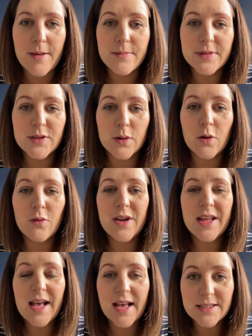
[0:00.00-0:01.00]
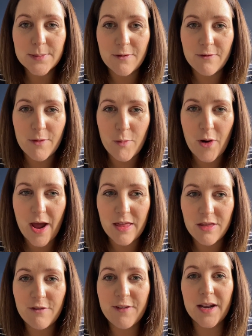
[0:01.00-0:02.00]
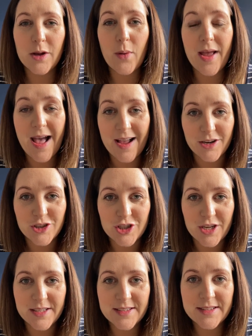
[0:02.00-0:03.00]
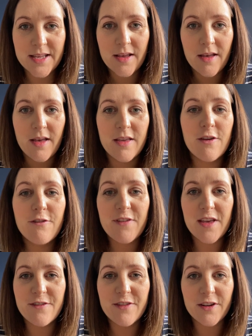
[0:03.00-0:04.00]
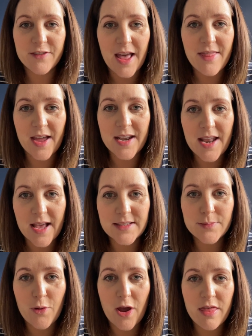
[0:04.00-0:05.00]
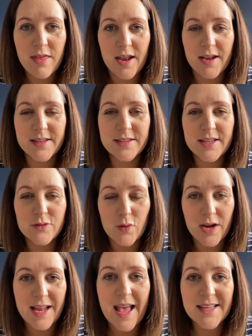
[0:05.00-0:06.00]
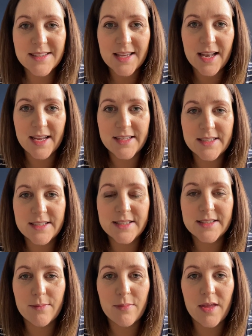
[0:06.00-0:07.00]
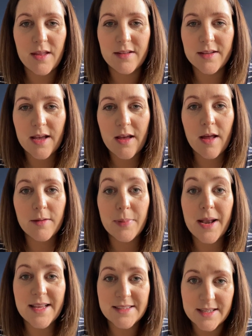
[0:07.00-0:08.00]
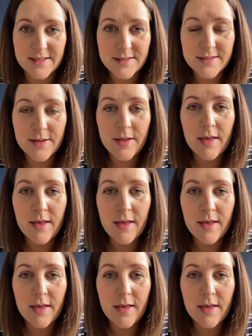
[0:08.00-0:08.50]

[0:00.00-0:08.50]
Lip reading: So you're really gasping for breath, you're feeling quite anxious, you're fearful of getting that next breath in. It's really escalated to something unpleasant.